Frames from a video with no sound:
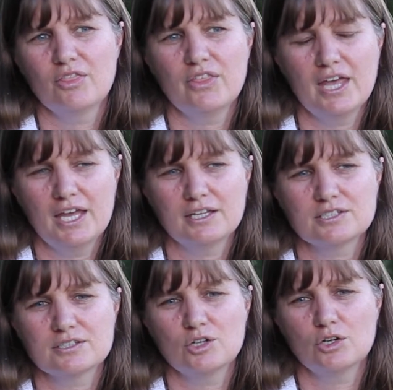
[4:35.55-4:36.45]

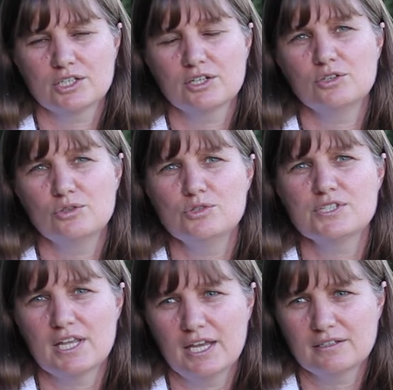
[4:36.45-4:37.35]
that God can
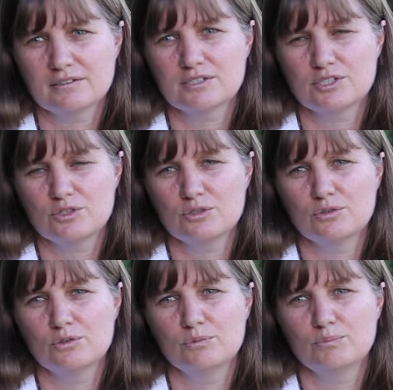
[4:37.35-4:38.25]
use that
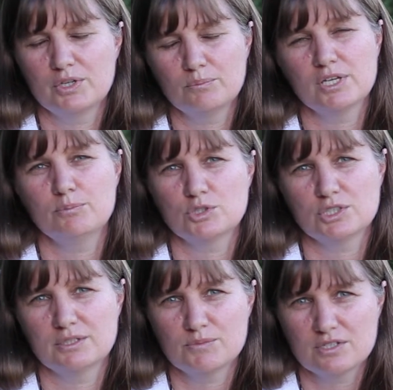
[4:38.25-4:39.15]
to bring people to
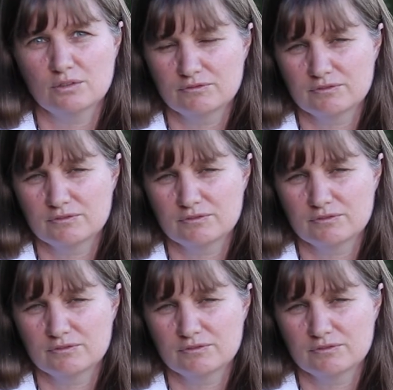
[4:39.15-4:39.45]
himself.